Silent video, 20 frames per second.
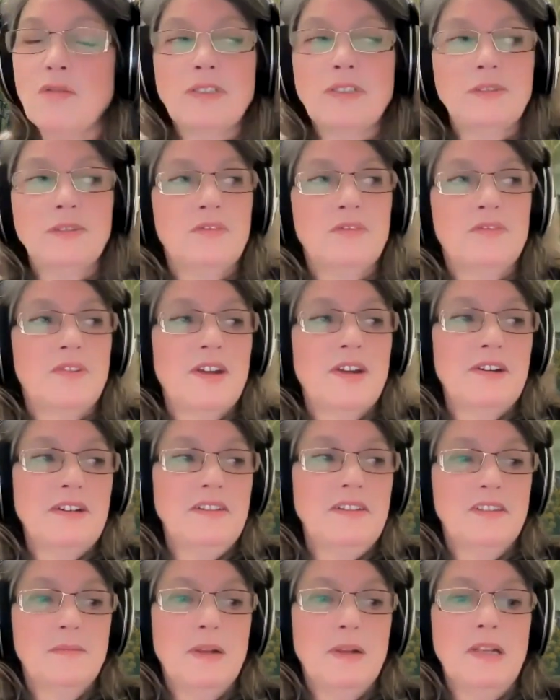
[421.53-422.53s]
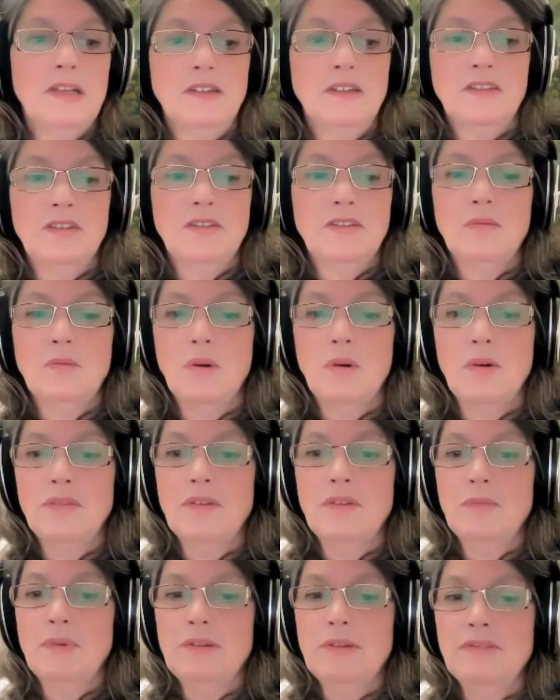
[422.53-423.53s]
which was very similar to the one
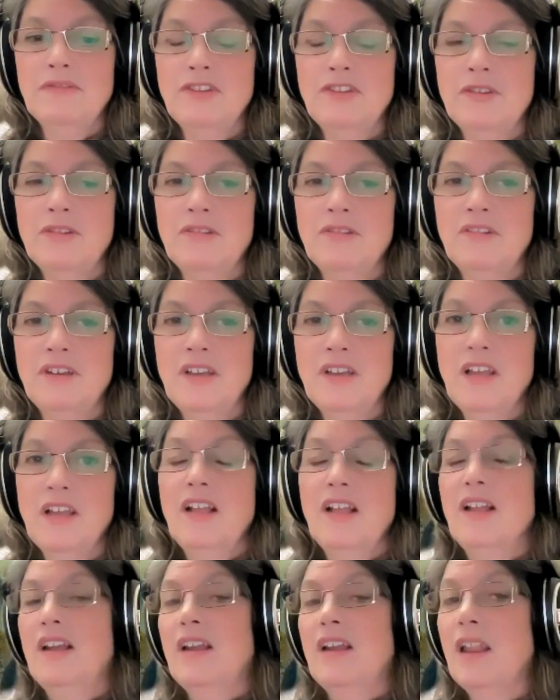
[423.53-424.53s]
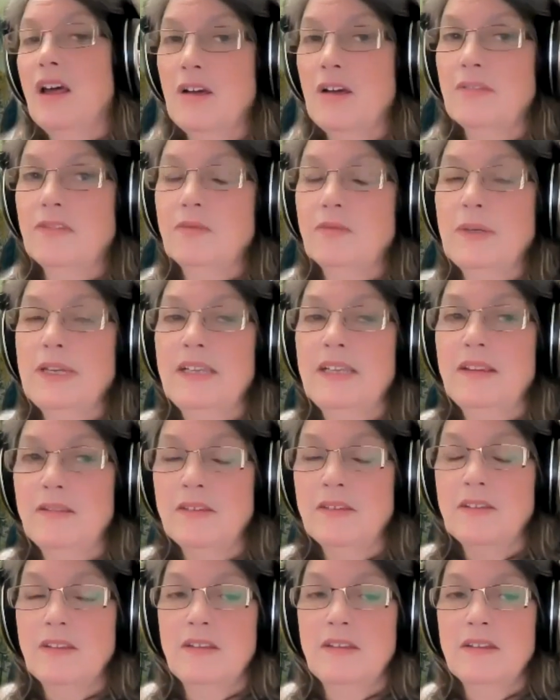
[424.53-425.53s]
that we reviewed last week,
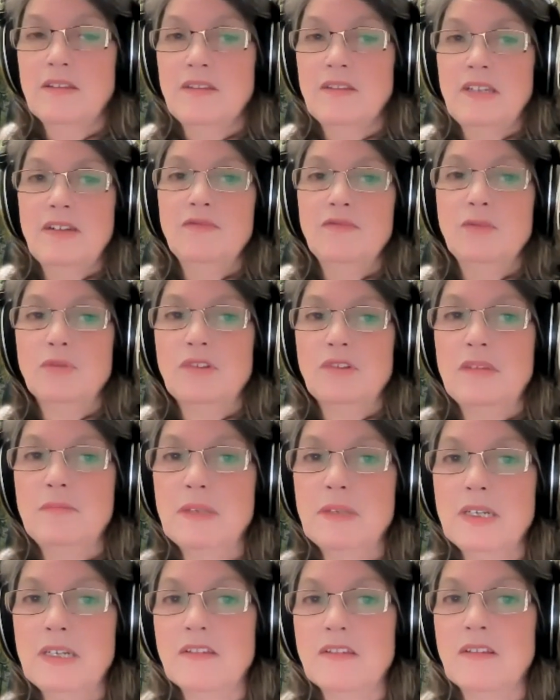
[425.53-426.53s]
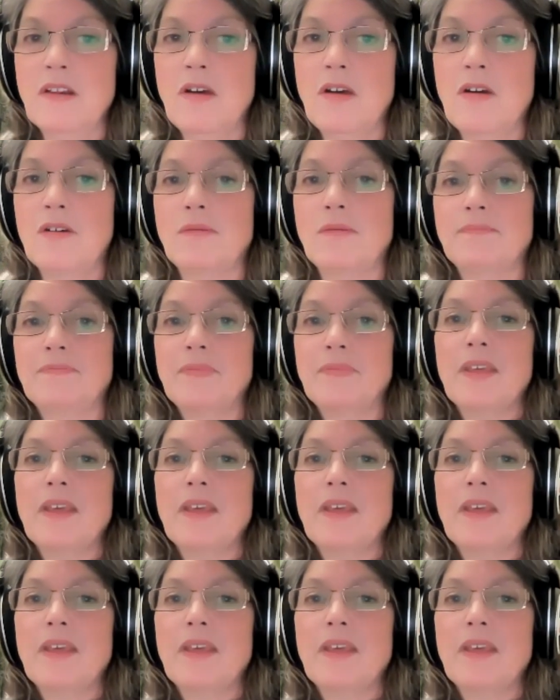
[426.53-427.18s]
13, 14 minutes long.